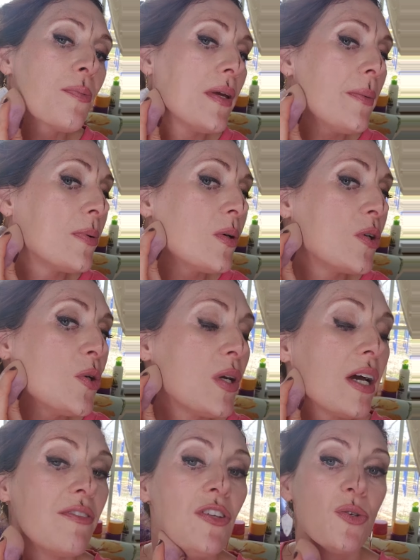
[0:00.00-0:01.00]
people who
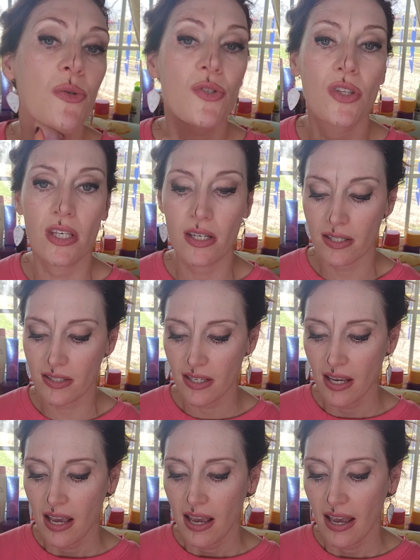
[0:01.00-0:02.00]
have used this
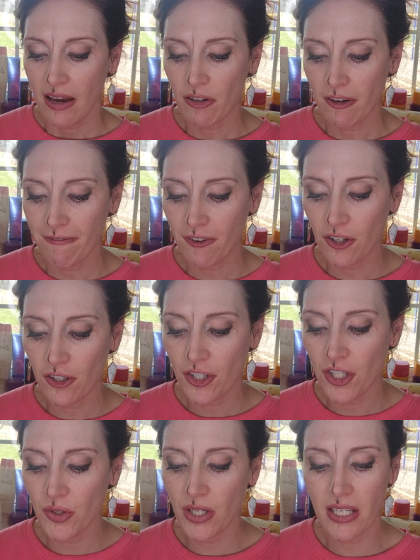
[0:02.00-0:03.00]
have referred
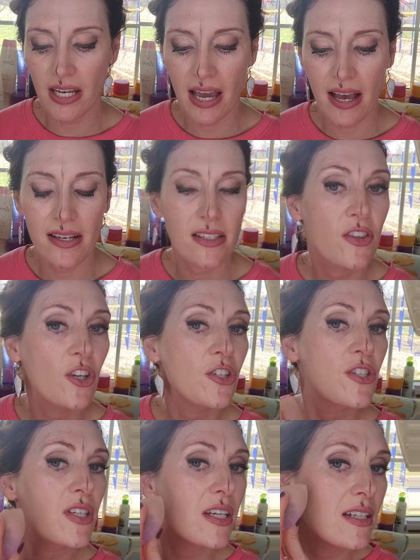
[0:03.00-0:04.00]
to it as their
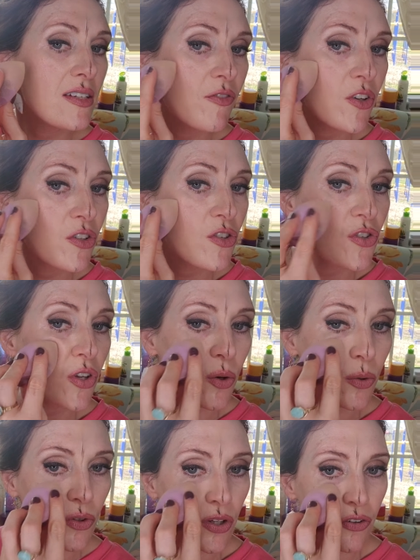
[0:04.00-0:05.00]
skin feels so
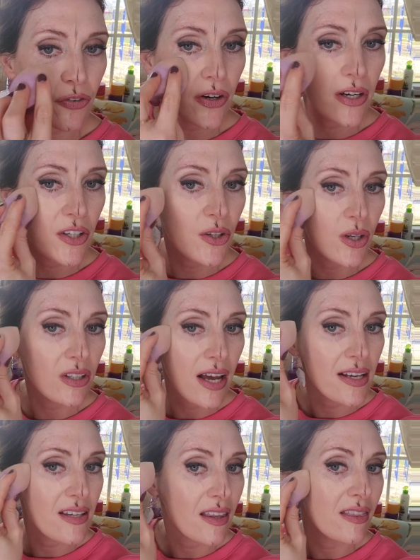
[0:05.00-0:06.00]
different
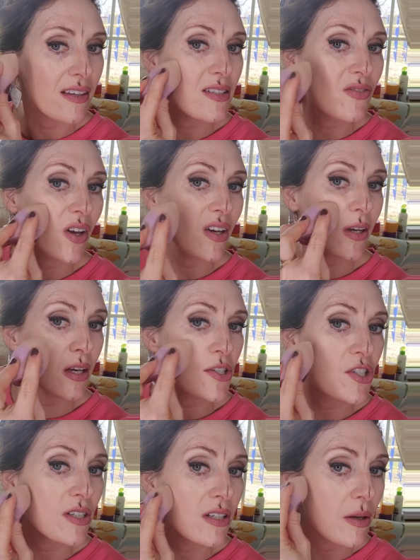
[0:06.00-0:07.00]
utilizing this
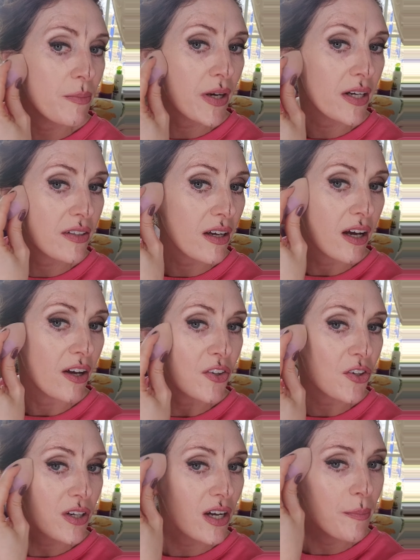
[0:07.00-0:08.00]
foundation compared to
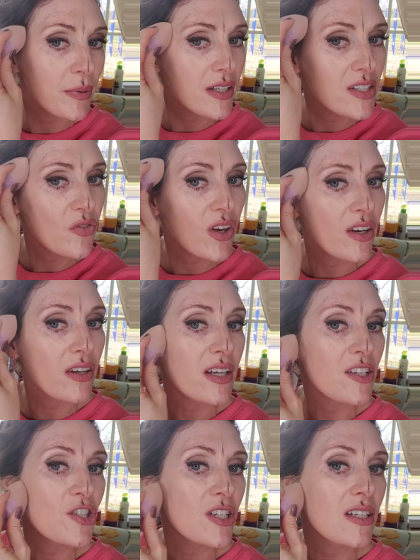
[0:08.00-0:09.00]
other companies'
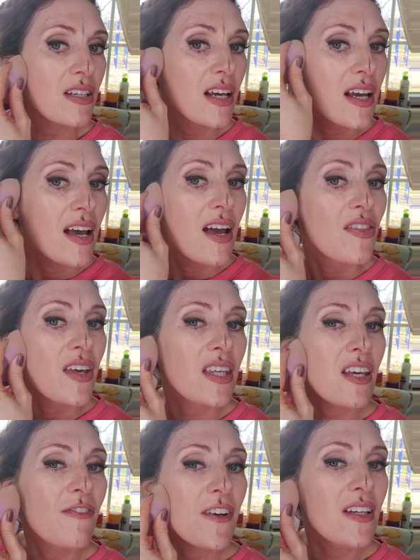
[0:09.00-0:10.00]
foundation that
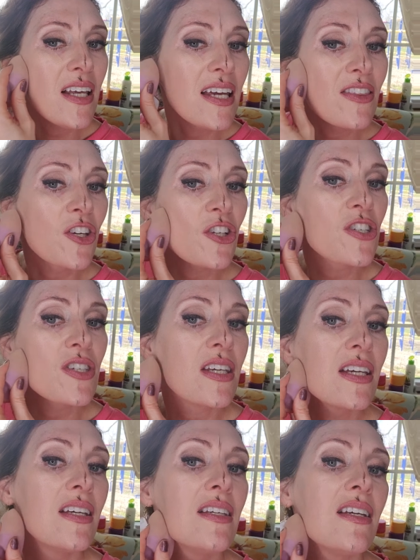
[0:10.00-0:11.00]
they feel like their
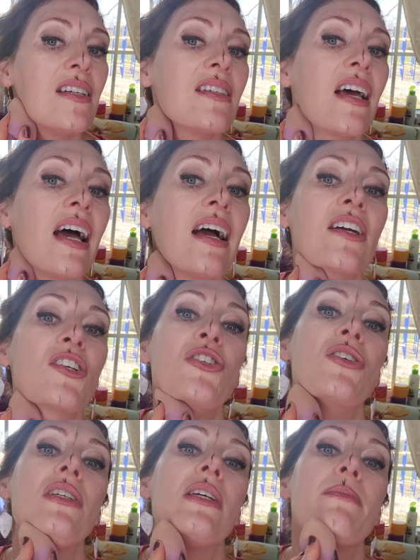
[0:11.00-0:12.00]
skin is
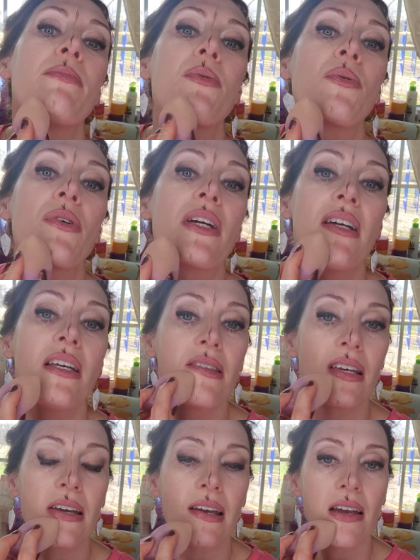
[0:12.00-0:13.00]
actually
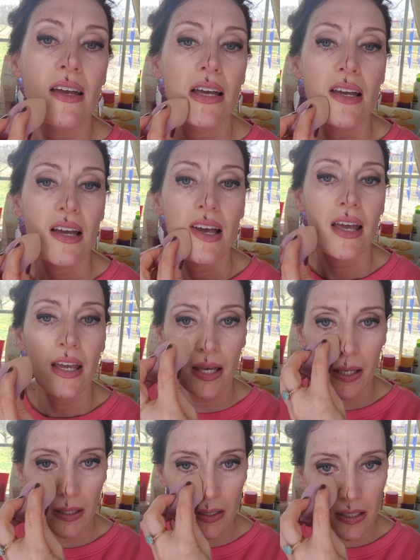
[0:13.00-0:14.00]
breathing.
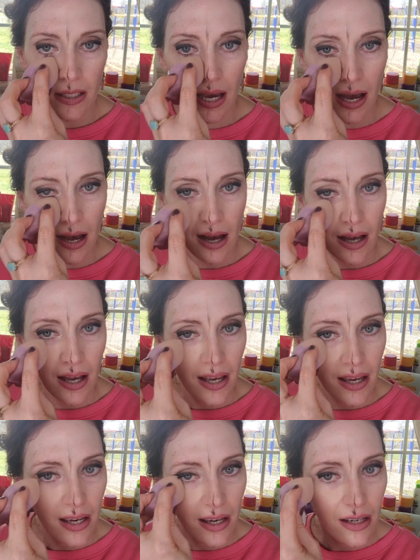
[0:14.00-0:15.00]
And
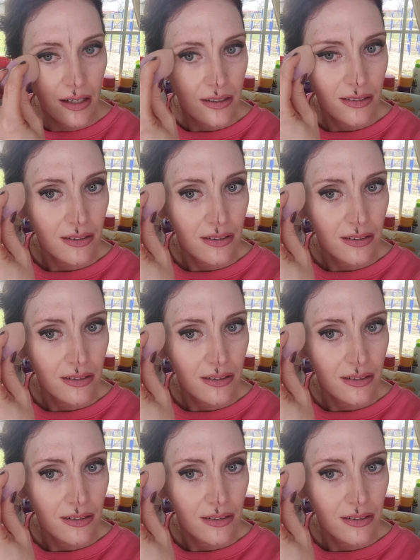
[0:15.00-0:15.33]
I